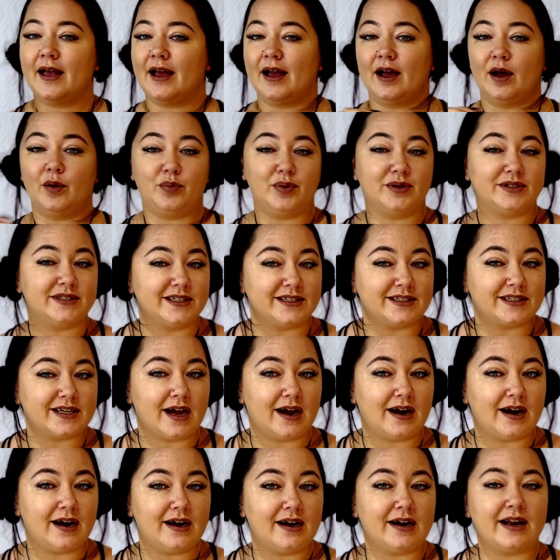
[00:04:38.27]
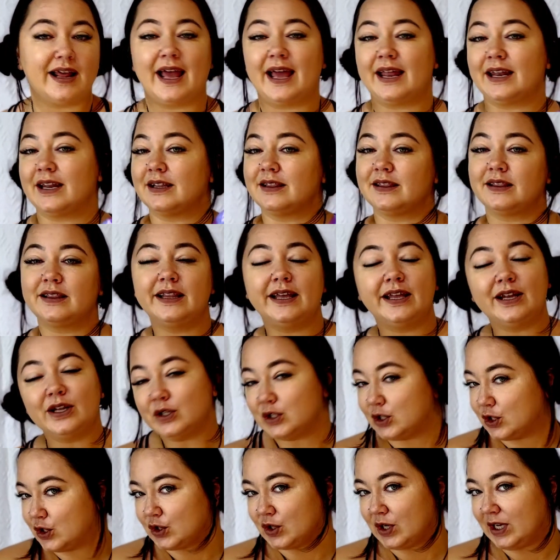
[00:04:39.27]
a business card, and a little
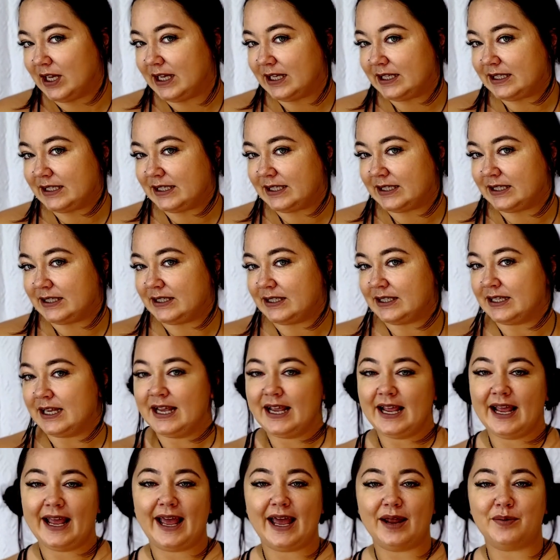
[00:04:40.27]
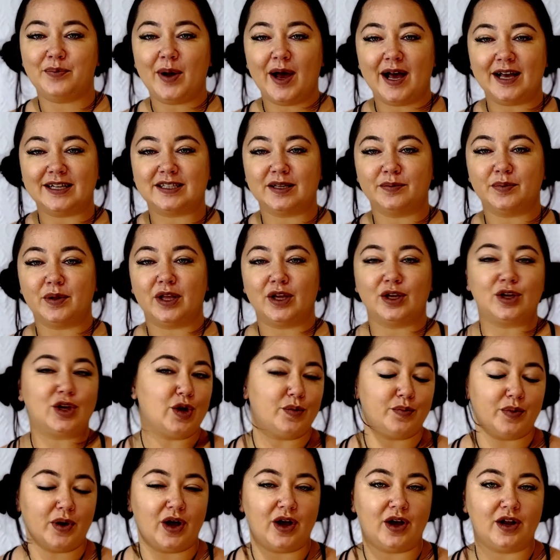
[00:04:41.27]
treats, and possibly a
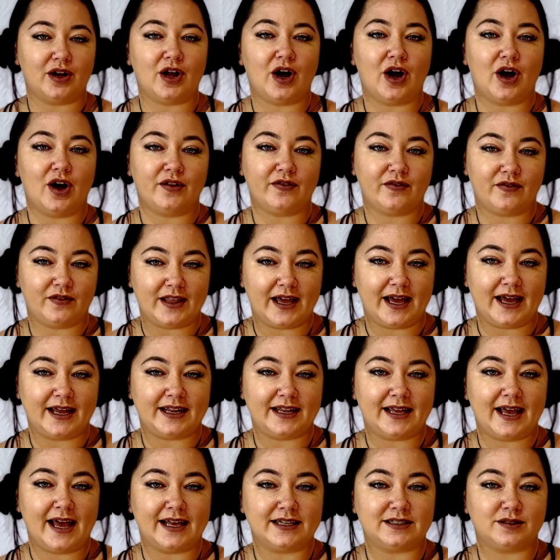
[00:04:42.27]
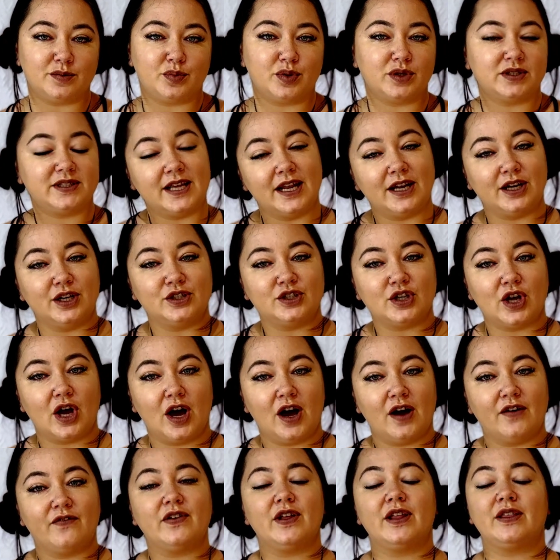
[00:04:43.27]
coupon that has a percentage
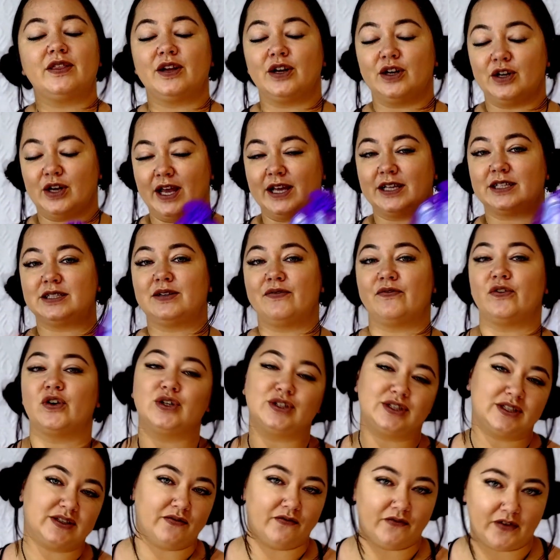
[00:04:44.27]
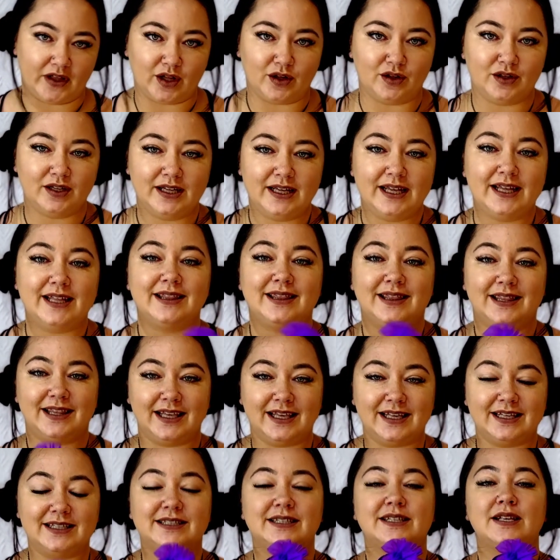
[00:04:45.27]
off their next first fill.
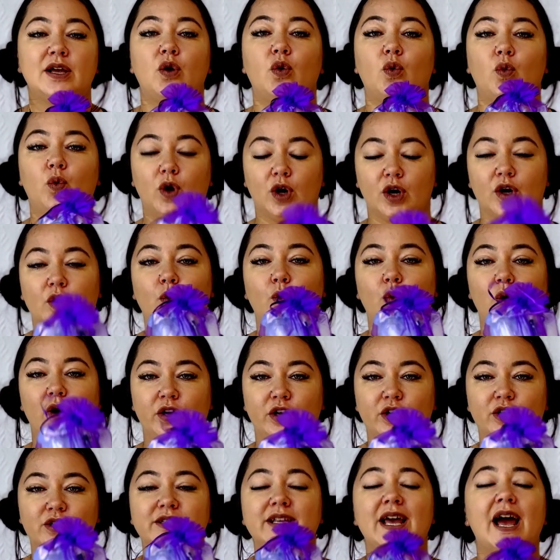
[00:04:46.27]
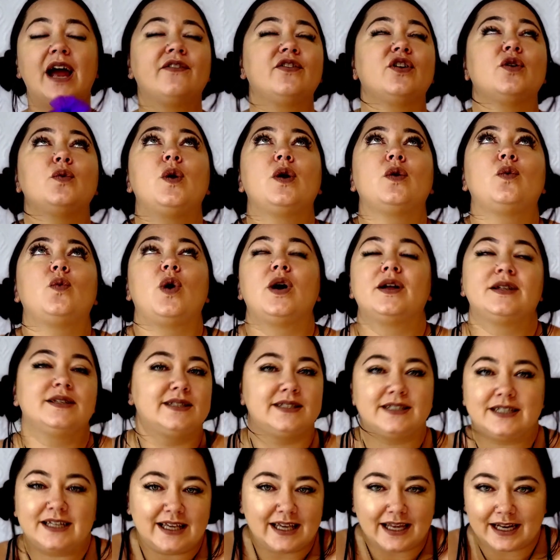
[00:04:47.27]
These work wonders. Everyone wants
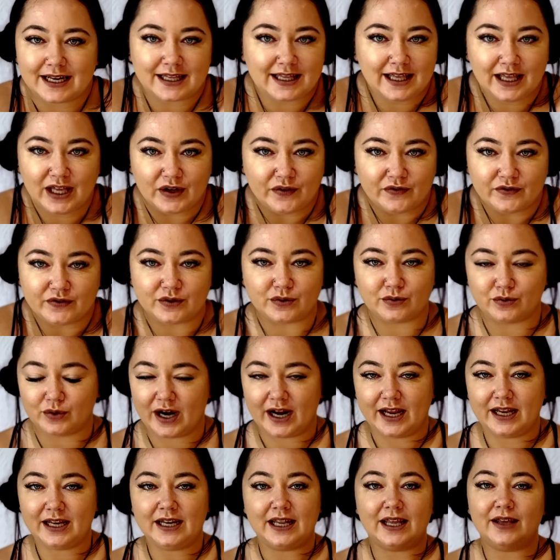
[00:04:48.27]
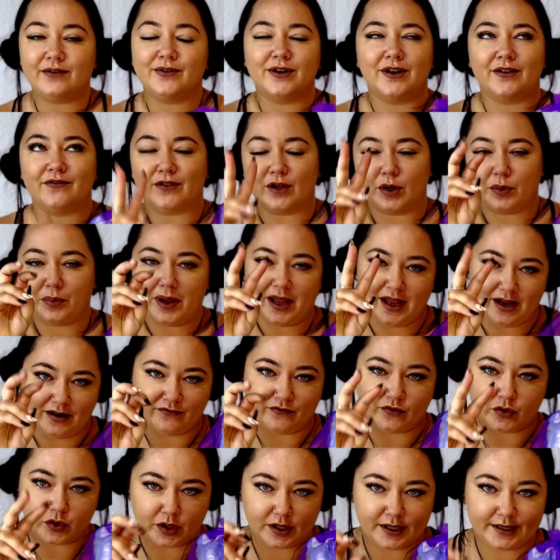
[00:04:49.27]
to get a gift, right? Even if they're paying
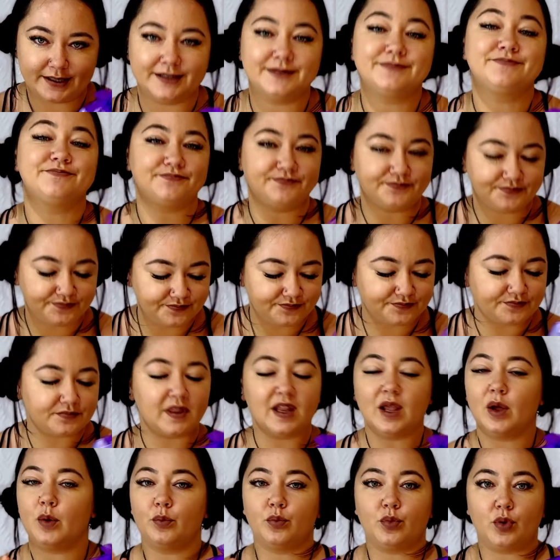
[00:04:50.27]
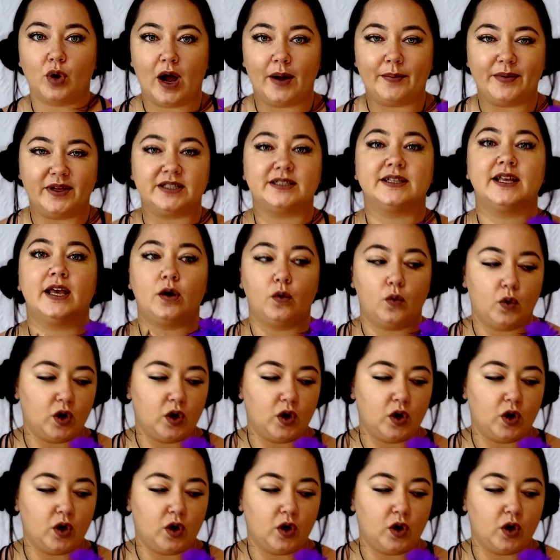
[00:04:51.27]
for it. Promise, it